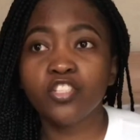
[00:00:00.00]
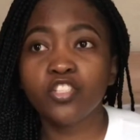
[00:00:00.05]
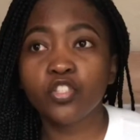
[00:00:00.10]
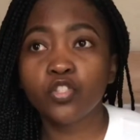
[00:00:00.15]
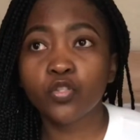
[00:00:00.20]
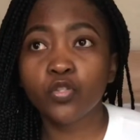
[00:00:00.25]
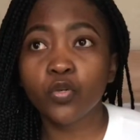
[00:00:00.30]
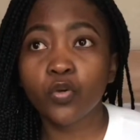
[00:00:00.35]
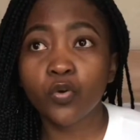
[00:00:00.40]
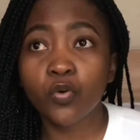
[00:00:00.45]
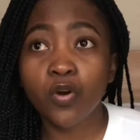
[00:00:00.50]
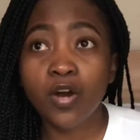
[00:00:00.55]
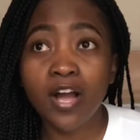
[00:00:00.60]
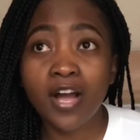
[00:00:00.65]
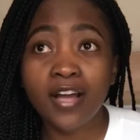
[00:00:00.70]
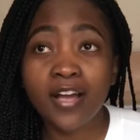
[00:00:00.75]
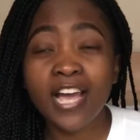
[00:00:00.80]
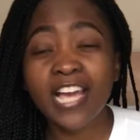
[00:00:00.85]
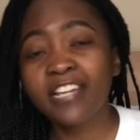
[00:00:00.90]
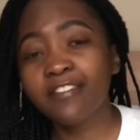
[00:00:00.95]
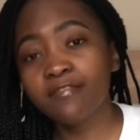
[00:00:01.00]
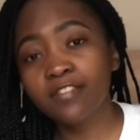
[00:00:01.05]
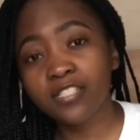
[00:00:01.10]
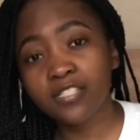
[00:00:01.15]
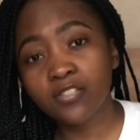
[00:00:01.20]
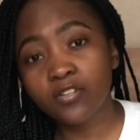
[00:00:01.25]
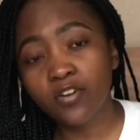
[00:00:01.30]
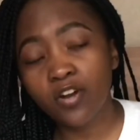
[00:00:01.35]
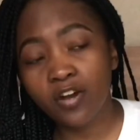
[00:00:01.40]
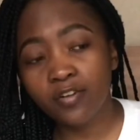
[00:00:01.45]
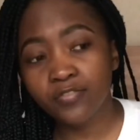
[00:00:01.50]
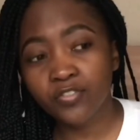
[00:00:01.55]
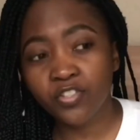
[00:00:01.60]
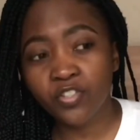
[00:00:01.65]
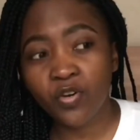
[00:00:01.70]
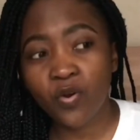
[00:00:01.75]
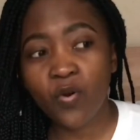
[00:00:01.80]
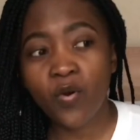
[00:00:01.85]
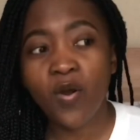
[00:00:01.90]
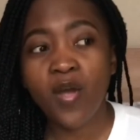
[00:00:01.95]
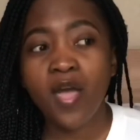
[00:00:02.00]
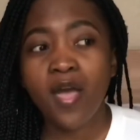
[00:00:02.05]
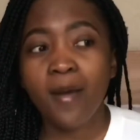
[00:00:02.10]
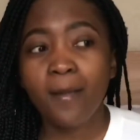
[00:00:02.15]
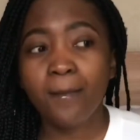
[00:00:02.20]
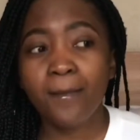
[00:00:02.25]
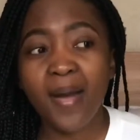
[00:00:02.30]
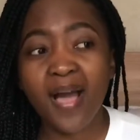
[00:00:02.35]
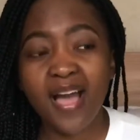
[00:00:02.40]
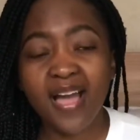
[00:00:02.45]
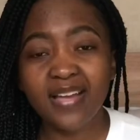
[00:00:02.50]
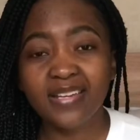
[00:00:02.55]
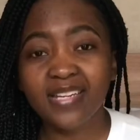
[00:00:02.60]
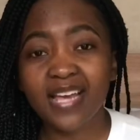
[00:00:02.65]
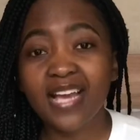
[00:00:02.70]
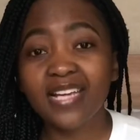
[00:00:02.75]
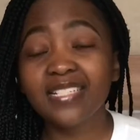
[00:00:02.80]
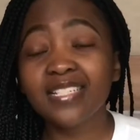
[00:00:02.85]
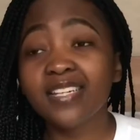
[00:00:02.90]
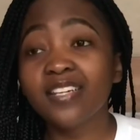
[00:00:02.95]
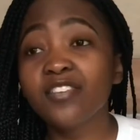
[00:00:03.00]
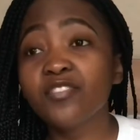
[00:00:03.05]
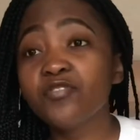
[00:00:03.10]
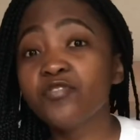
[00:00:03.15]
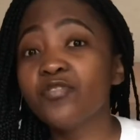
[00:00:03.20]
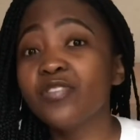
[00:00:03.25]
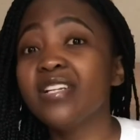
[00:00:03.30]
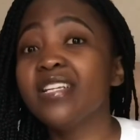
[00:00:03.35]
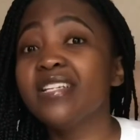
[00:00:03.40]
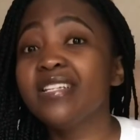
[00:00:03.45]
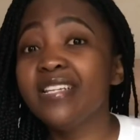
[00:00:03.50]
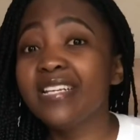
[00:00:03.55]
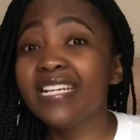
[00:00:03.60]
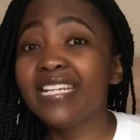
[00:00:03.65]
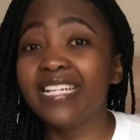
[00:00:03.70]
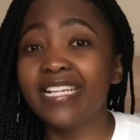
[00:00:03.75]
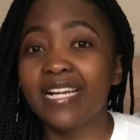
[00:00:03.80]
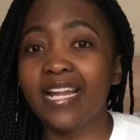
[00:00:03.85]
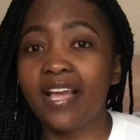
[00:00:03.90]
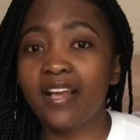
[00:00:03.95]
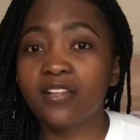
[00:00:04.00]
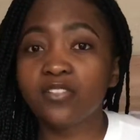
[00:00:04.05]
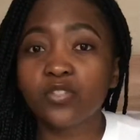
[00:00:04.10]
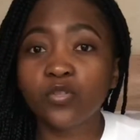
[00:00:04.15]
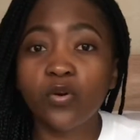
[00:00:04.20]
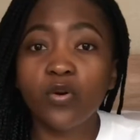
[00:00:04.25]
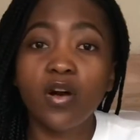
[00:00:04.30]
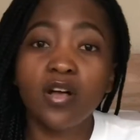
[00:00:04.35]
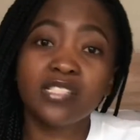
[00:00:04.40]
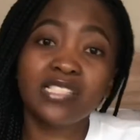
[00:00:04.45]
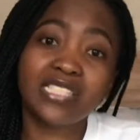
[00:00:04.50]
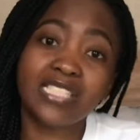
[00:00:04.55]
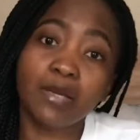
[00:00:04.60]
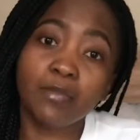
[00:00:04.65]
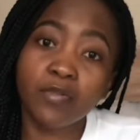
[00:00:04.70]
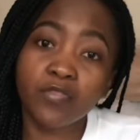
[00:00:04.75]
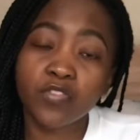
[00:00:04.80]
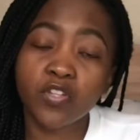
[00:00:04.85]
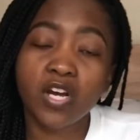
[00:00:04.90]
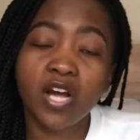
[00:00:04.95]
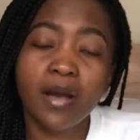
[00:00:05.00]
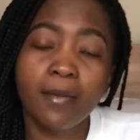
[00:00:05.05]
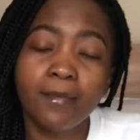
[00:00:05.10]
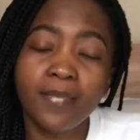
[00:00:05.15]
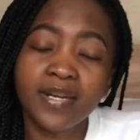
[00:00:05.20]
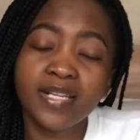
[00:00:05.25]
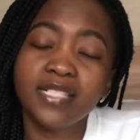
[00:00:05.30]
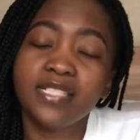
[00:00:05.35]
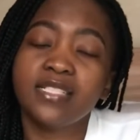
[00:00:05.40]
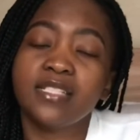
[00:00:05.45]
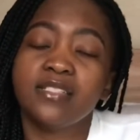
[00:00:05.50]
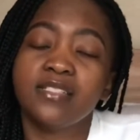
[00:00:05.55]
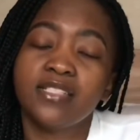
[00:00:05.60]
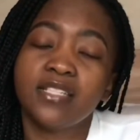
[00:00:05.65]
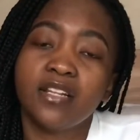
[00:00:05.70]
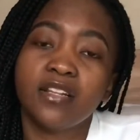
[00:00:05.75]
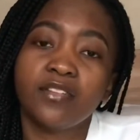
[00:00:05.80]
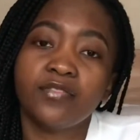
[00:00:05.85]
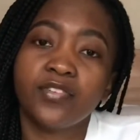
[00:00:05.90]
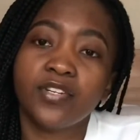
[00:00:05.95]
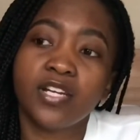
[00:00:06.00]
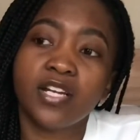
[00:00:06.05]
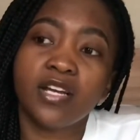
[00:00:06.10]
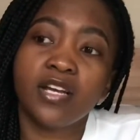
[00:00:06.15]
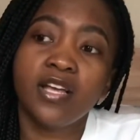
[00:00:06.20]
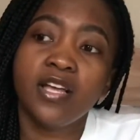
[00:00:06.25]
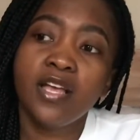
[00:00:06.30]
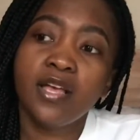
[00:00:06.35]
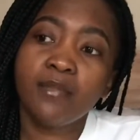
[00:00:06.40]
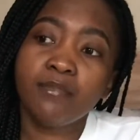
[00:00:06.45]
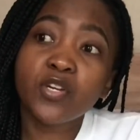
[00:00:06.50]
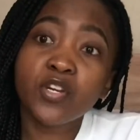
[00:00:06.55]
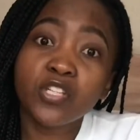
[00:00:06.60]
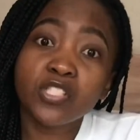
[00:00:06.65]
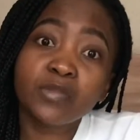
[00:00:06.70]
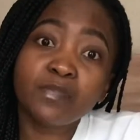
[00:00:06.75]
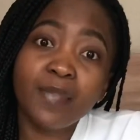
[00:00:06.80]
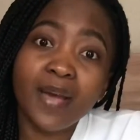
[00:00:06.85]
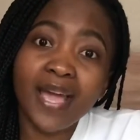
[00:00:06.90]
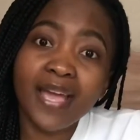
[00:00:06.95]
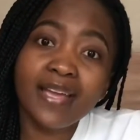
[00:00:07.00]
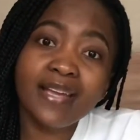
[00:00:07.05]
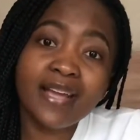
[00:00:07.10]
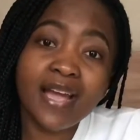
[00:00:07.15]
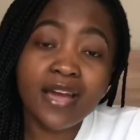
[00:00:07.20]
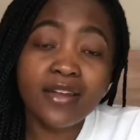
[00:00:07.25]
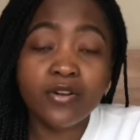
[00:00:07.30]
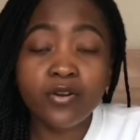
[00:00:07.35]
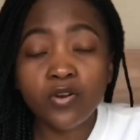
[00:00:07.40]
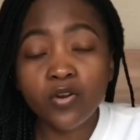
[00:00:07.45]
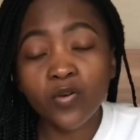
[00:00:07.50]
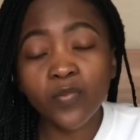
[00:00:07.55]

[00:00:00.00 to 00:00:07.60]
So I invested offshore, but I didn't really neglect some of the companies in South Africa, because buying at a low